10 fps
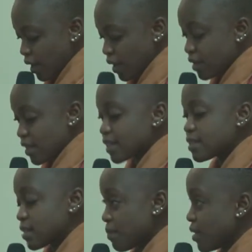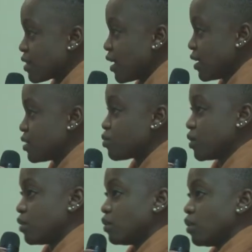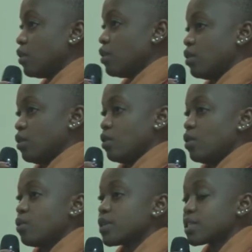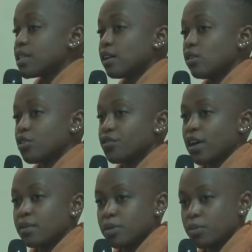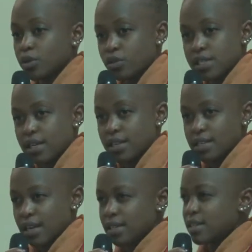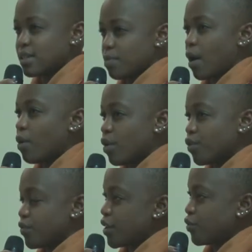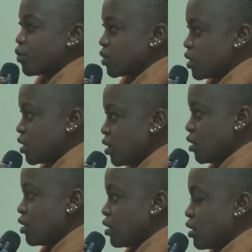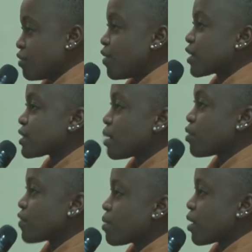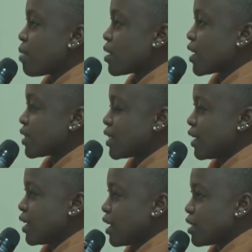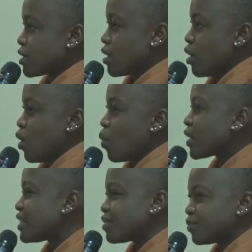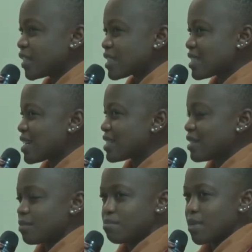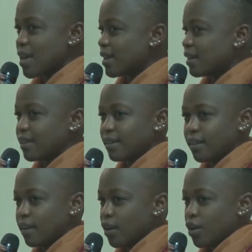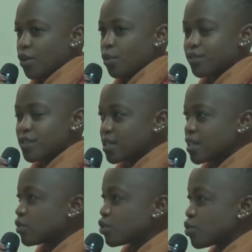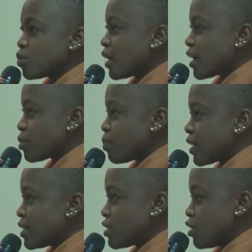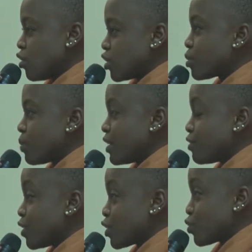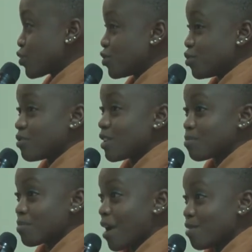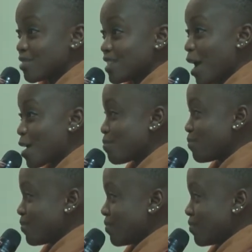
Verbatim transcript: And that's something that is real. We see a lot of young people not understanding the power of their vote. In fact, some of them coming and telling us, what difference does it make? We've seen two large parties launch manifestos during prime time.